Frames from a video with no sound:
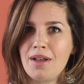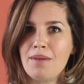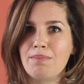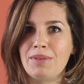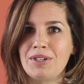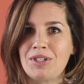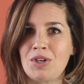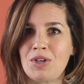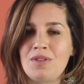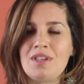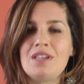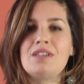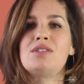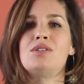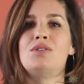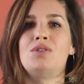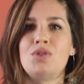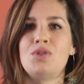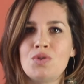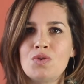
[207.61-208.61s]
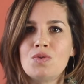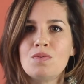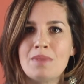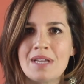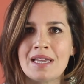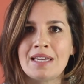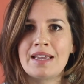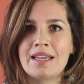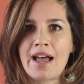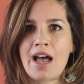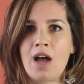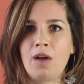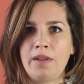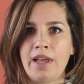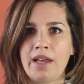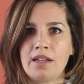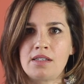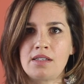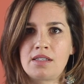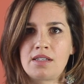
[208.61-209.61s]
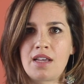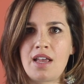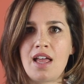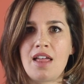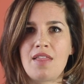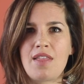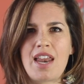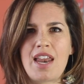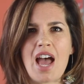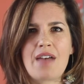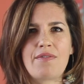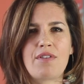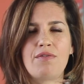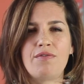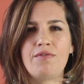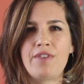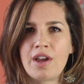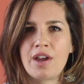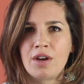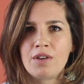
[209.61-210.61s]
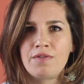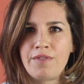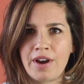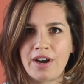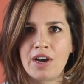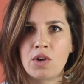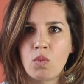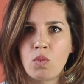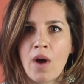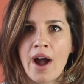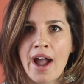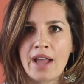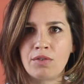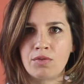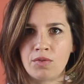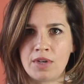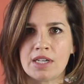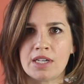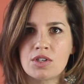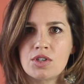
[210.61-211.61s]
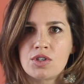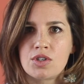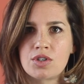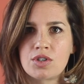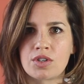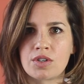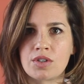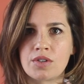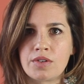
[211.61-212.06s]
but to these new media outlets that have a very wide reach.